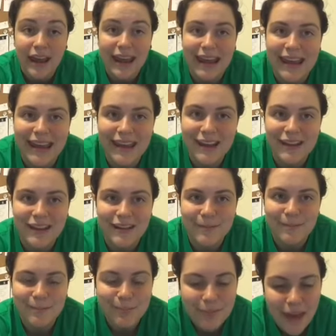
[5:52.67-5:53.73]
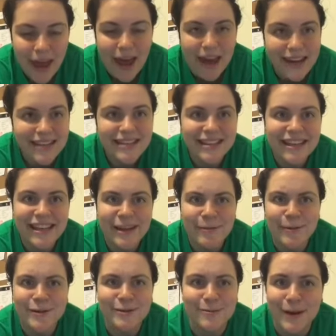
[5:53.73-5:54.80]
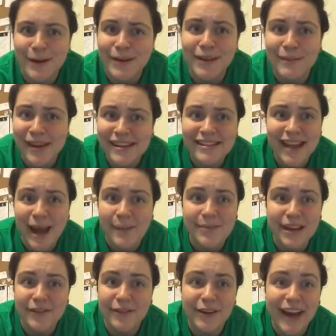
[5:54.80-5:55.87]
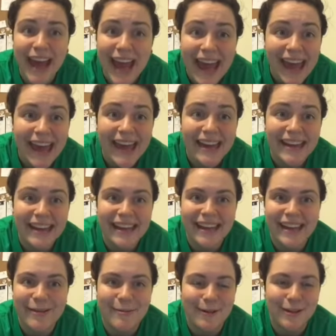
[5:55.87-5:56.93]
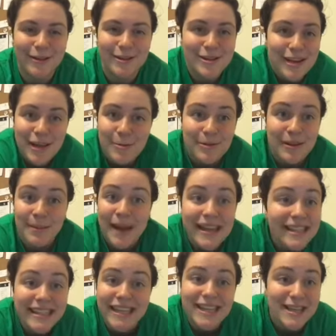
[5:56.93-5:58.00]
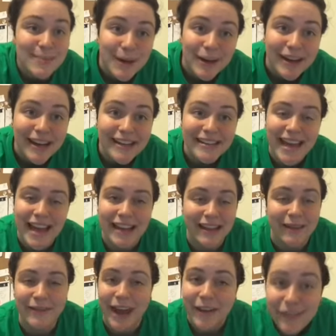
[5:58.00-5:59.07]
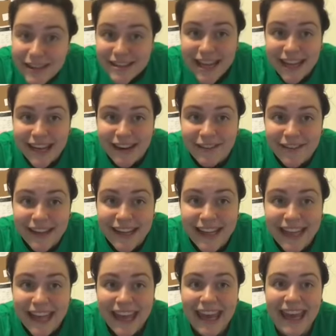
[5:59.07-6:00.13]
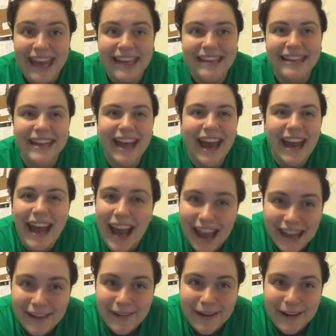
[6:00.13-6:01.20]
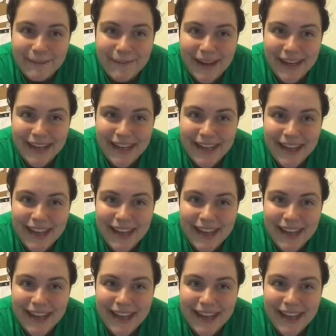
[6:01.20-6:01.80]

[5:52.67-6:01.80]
And honestly, it was one of the best times I've ever had. It was an amazing experience. I loved every second of it, and I highly recommend it.